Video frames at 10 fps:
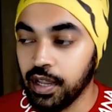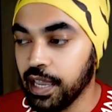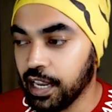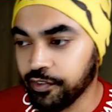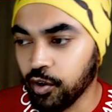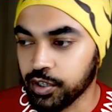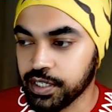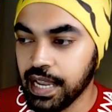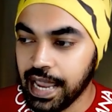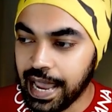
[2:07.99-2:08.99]
And of course,
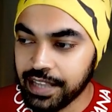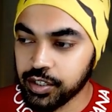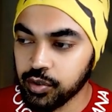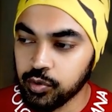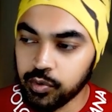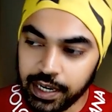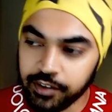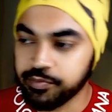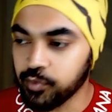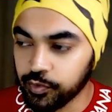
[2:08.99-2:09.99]
as you kind of
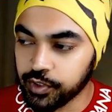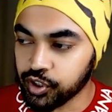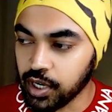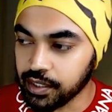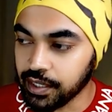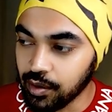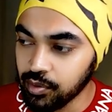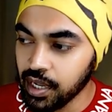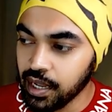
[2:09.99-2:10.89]
move the chart around,